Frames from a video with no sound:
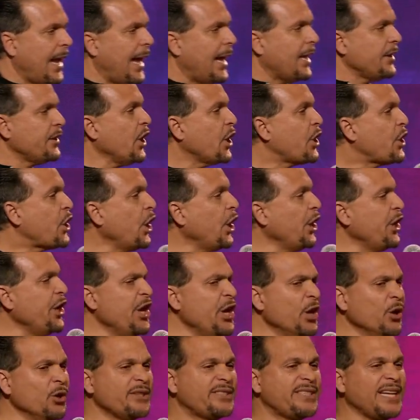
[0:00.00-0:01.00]
The good
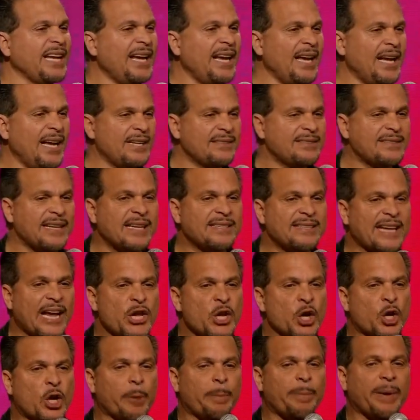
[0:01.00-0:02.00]
news is that you
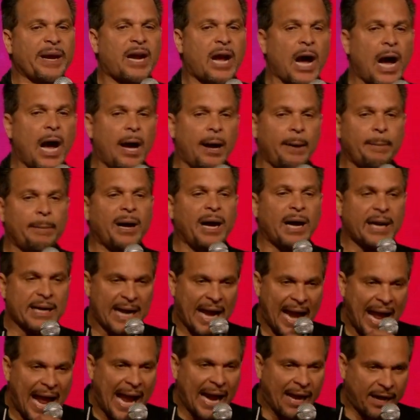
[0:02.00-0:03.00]
can become an
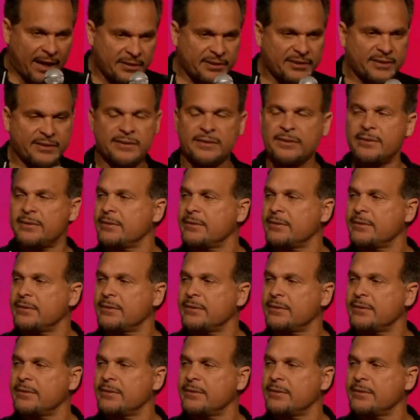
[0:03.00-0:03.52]
ex.